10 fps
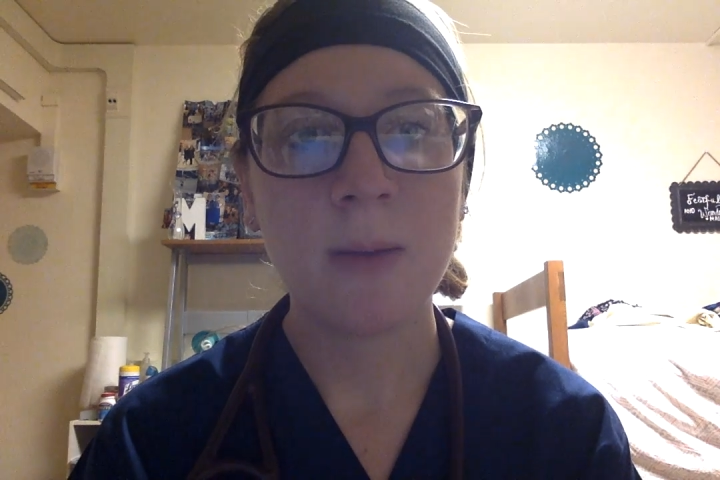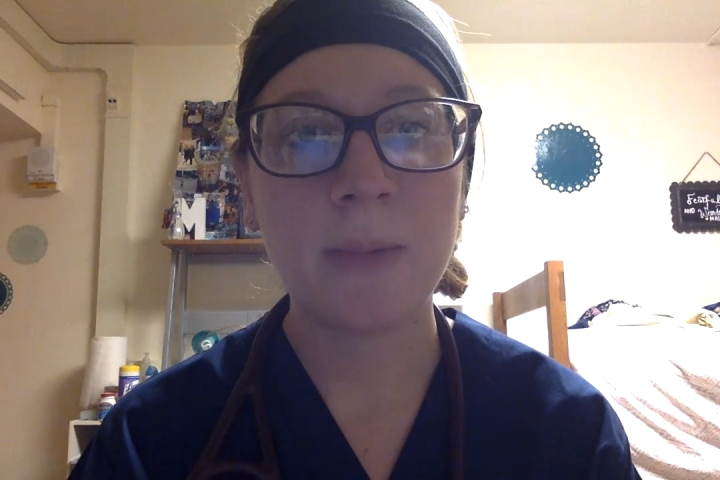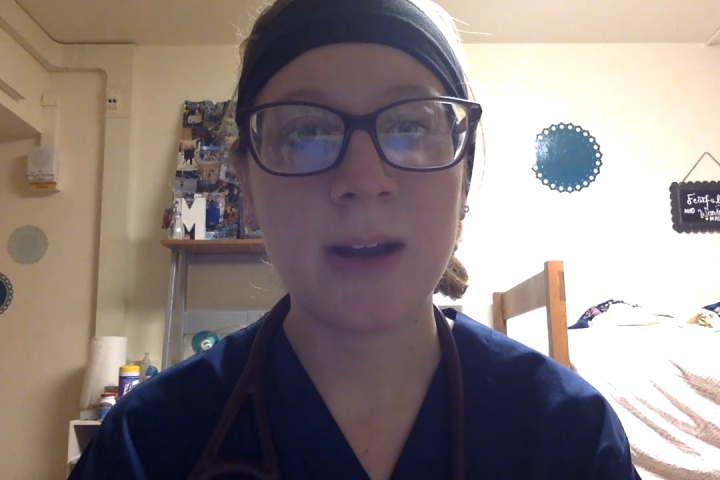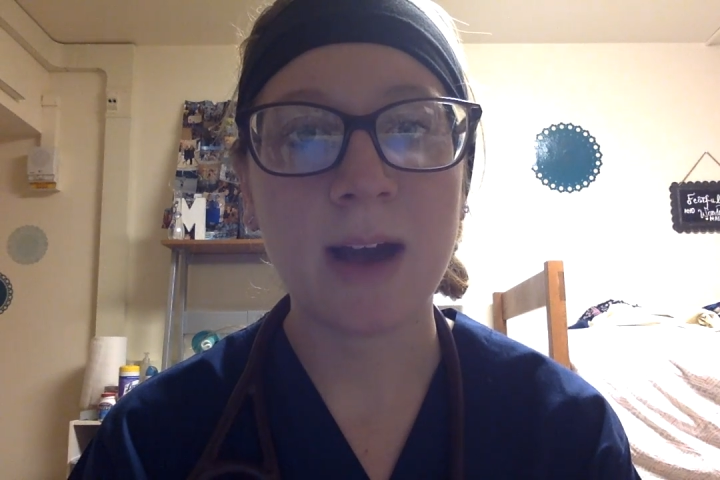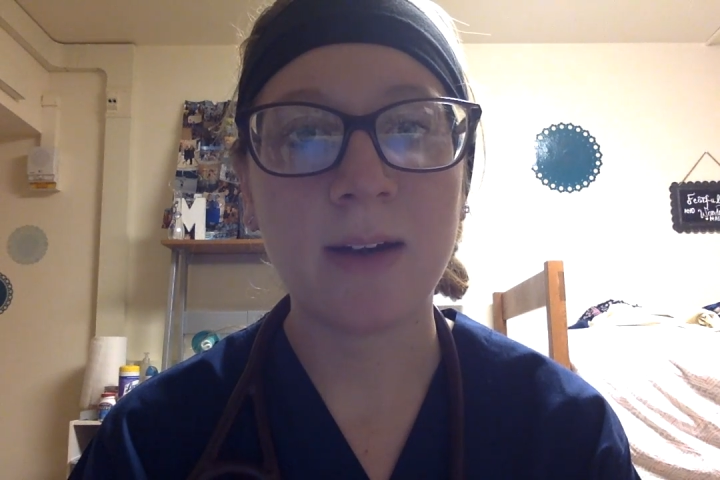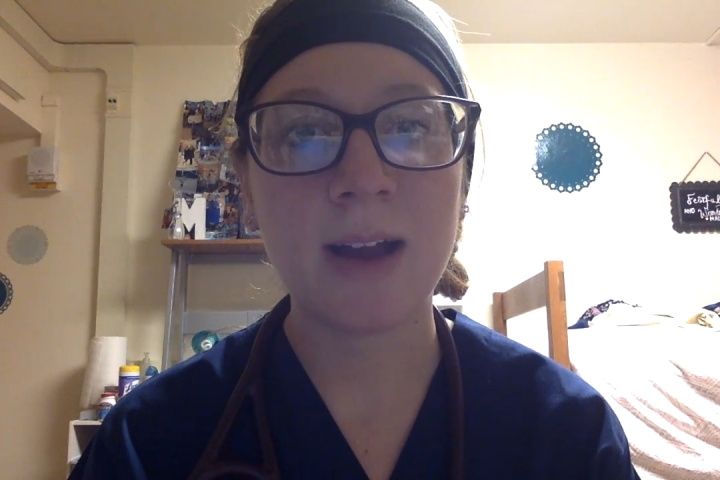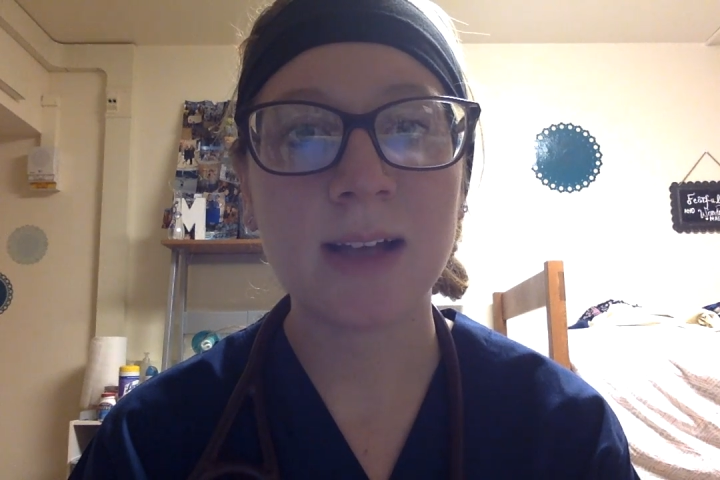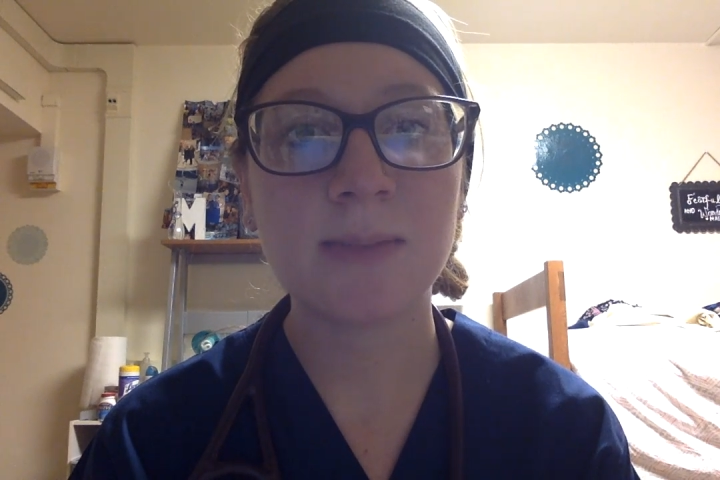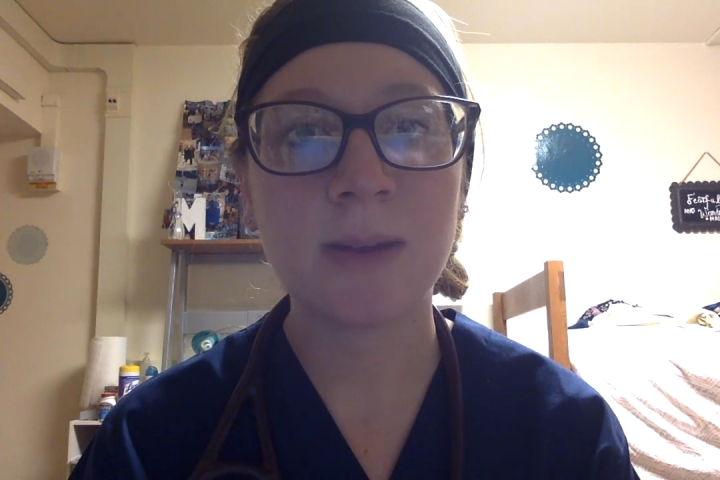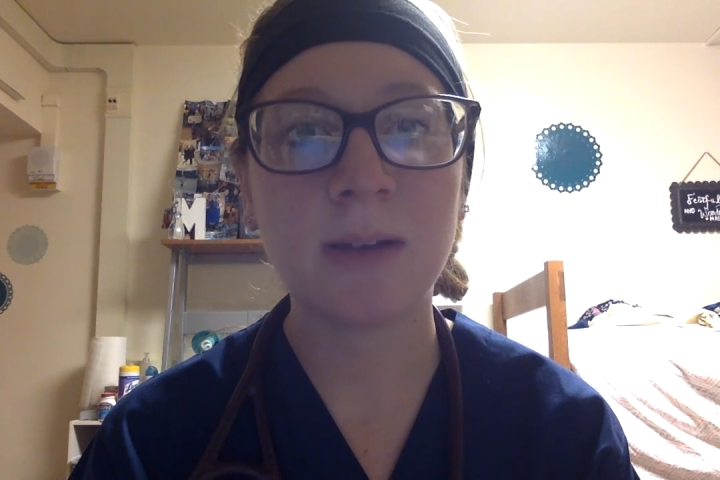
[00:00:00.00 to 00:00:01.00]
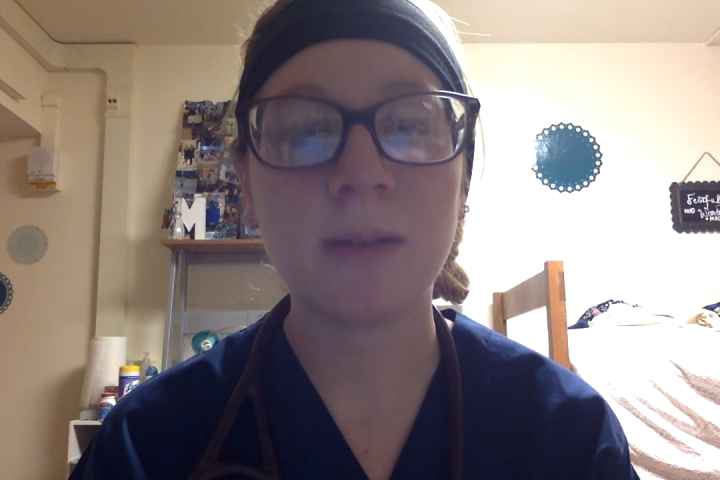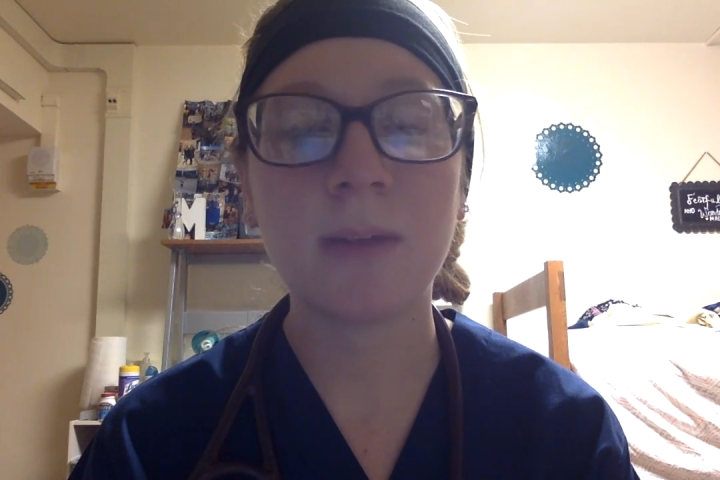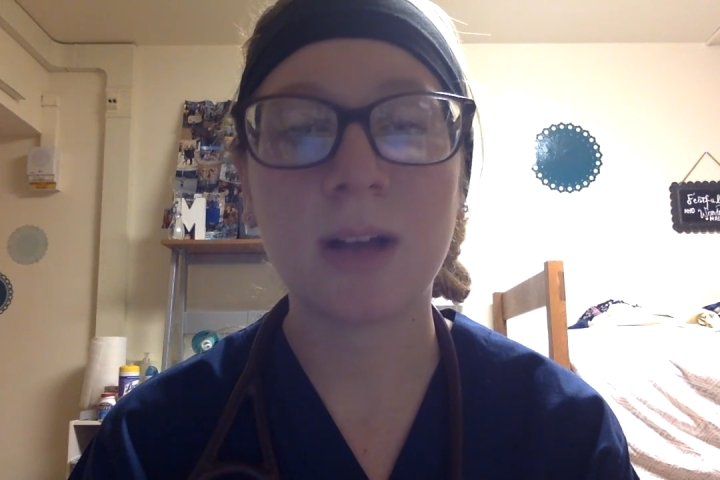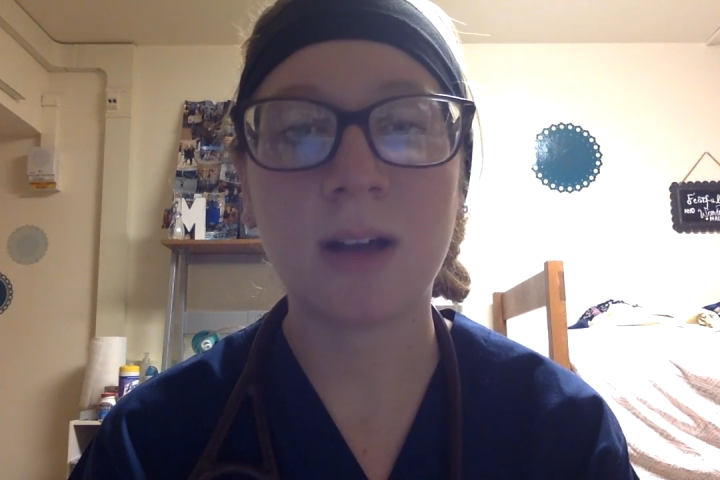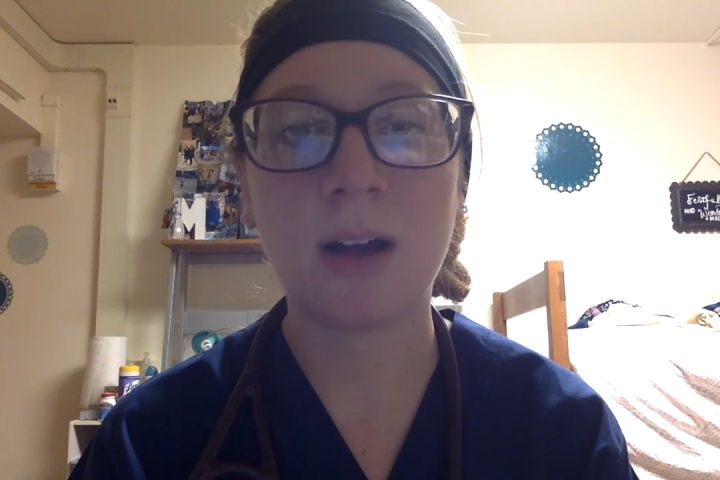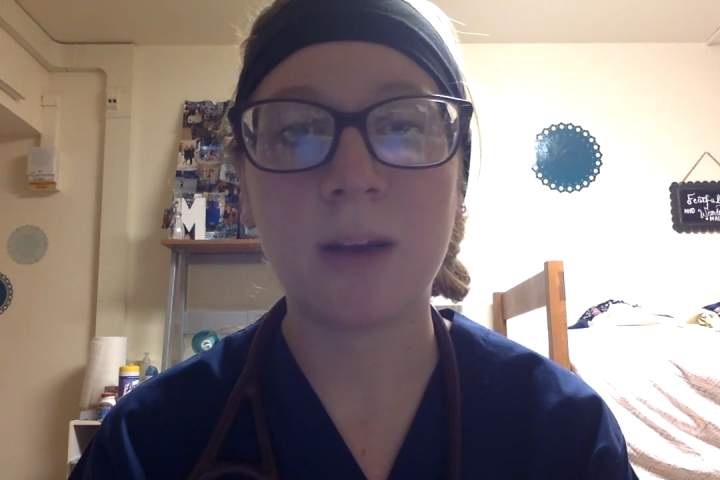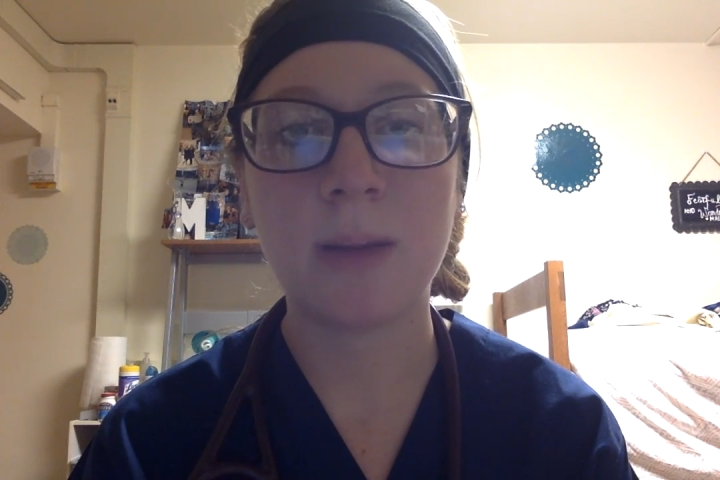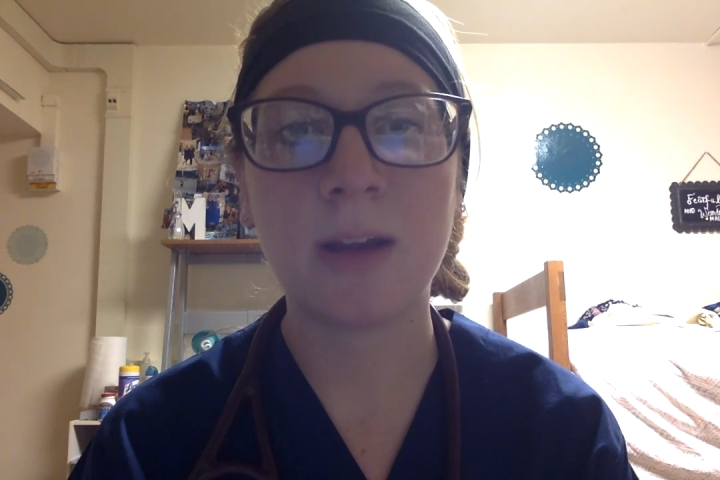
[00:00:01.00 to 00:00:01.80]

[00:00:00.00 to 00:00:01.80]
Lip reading: but now it has become